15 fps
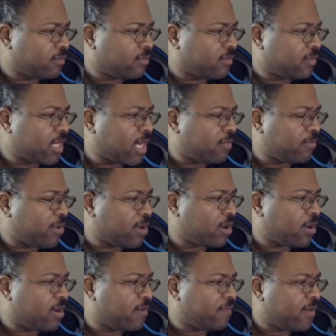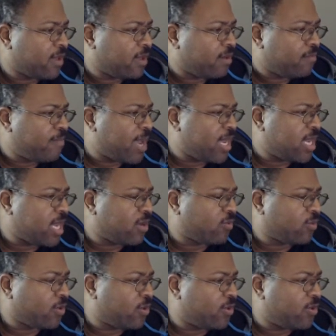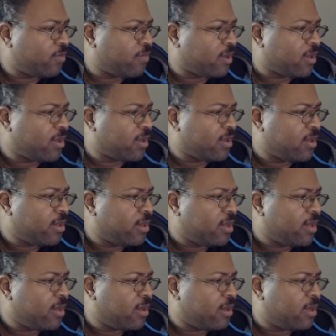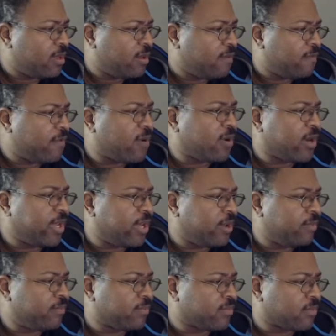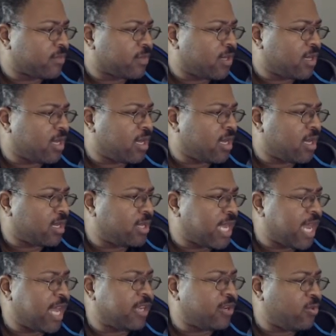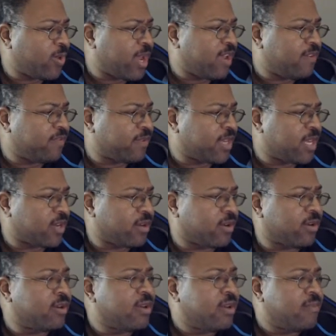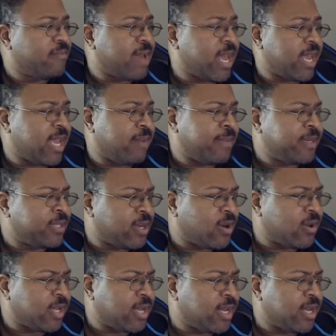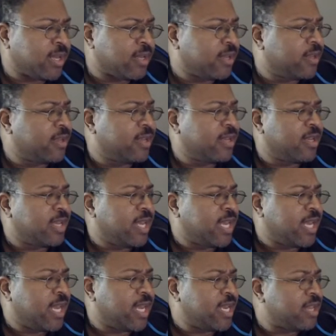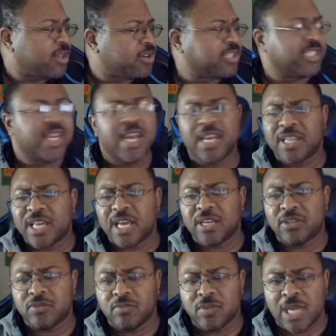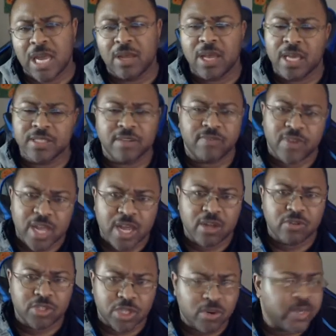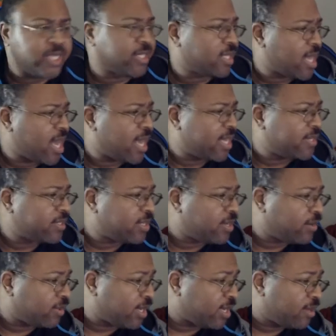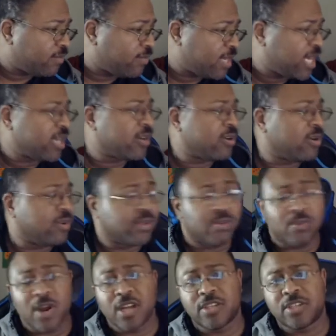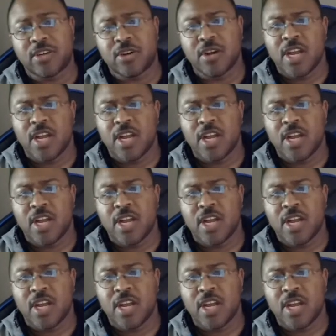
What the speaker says: and part of making room for him, they had to waive kicker Matt Amendola. And then they're saying that, as of now, Joey Sly is the only kicker on the roster.